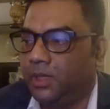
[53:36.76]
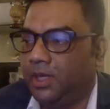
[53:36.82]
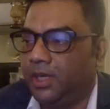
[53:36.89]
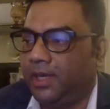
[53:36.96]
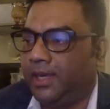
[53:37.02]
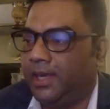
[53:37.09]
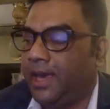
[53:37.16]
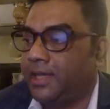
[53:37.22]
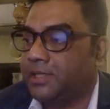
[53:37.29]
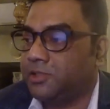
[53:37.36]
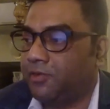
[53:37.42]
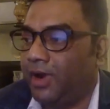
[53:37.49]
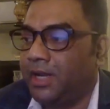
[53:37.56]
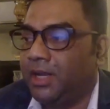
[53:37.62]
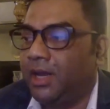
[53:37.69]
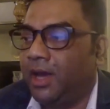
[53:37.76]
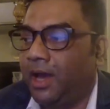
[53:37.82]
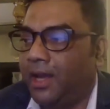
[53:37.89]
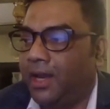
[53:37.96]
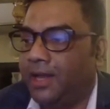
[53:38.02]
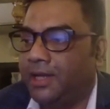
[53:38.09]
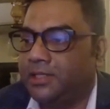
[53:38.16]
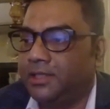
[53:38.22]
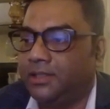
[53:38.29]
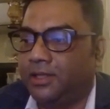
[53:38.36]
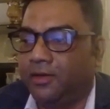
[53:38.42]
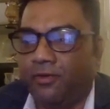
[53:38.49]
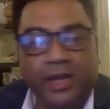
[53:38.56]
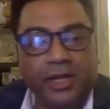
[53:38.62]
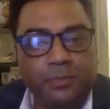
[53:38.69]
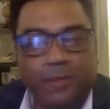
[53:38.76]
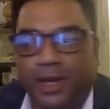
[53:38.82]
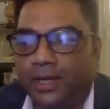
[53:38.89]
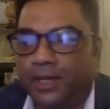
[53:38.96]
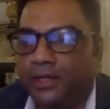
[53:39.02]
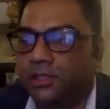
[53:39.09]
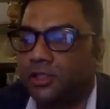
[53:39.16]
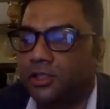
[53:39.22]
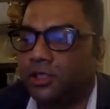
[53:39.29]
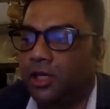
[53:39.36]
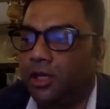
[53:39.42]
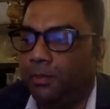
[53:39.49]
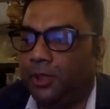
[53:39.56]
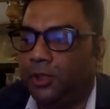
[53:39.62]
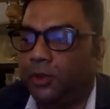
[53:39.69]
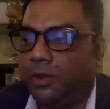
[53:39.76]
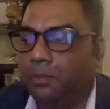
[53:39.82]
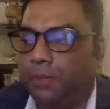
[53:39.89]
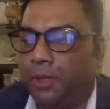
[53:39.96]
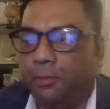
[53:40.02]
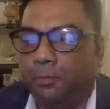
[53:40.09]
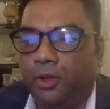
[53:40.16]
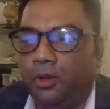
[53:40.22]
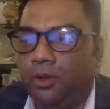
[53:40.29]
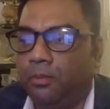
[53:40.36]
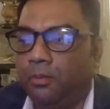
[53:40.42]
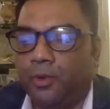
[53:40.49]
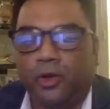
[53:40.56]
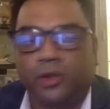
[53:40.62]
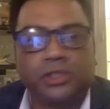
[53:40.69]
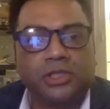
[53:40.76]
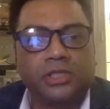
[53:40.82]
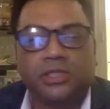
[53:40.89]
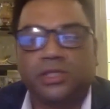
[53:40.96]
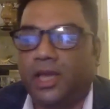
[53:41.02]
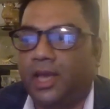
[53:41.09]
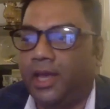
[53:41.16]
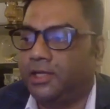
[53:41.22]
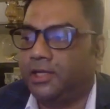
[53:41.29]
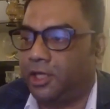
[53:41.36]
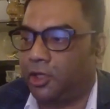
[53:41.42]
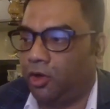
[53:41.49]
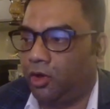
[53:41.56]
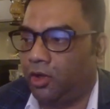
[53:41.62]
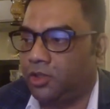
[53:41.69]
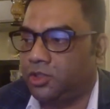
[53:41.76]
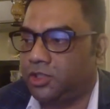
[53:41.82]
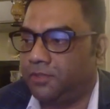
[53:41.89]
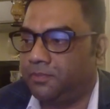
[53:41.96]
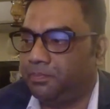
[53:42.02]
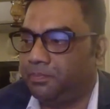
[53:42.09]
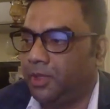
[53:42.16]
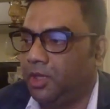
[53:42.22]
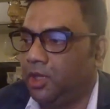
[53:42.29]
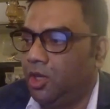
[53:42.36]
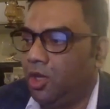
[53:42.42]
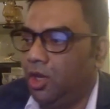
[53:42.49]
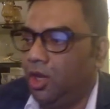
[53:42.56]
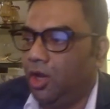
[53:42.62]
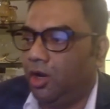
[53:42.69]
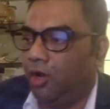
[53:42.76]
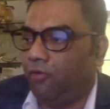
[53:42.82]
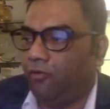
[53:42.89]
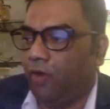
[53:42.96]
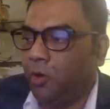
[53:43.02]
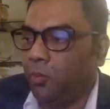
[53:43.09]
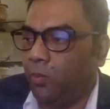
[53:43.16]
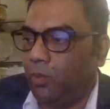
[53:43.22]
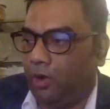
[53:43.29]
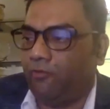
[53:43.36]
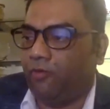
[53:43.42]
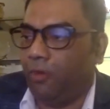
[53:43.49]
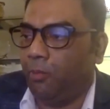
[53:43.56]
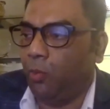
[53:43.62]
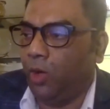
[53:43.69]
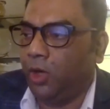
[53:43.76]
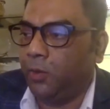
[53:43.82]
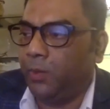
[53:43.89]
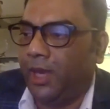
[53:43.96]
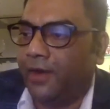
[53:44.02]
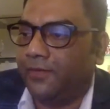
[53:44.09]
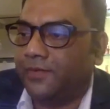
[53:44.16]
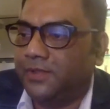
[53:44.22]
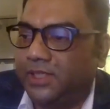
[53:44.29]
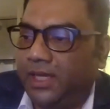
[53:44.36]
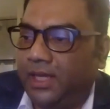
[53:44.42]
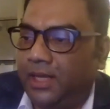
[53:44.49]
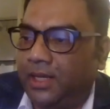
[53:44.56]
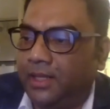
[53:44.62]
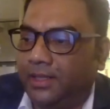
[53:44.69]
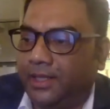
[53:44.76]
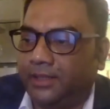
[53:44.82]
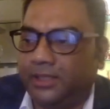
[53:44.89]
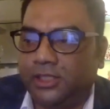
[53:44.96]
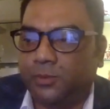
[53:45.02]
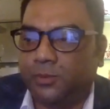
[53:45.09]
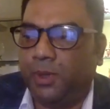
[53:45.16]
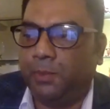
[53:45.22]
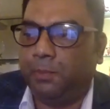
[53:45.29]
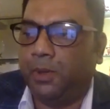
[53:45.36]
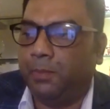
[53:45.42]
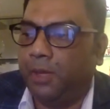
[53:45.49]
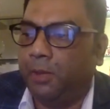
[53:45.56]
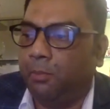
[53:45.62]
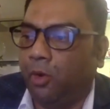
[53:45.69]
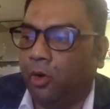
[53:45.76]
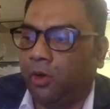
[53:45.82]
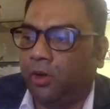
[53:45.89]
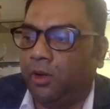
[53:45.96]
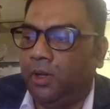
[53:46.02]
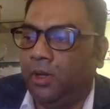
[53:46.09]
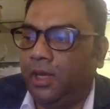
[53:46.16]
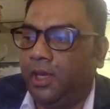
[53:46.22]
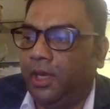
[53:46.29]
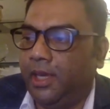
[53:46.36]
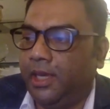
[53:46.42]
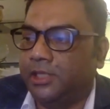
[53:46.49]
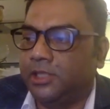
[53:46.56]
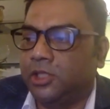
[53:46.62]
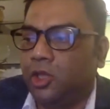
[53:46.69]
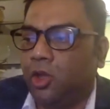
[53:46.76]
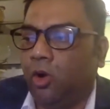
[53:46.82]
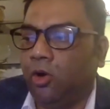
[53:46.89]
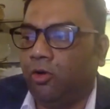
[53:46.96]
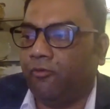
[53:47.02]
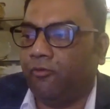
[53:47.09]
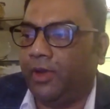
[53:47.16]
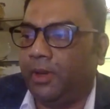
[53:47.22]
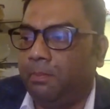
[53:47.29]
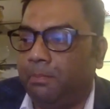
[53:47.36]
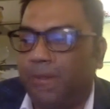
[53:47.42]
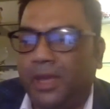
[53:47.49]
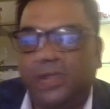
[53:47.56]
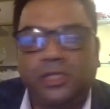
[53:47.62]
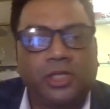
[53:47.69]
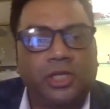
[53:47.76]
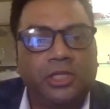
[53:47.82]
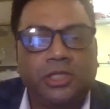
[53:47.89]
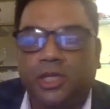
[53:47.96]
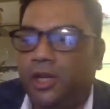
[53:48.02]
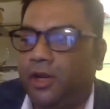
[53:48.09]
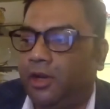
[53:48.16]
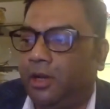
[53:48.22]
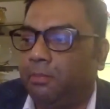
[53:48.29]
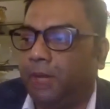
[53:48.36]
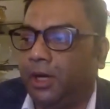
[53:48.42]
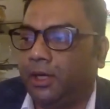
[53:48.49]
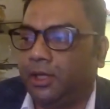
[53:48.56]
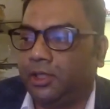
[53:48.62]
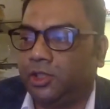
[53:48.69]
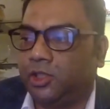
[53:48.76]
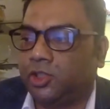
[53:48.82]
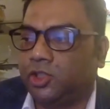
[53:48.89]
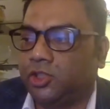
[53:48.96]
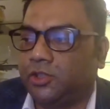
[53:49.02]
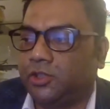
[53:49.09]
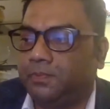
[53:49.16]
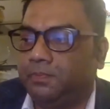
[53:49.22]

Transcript: He has rightly highlighted the right balance between people, process, and technology. Now, from what we have seen, that this PPP model is not often maintained here in Bangladesh.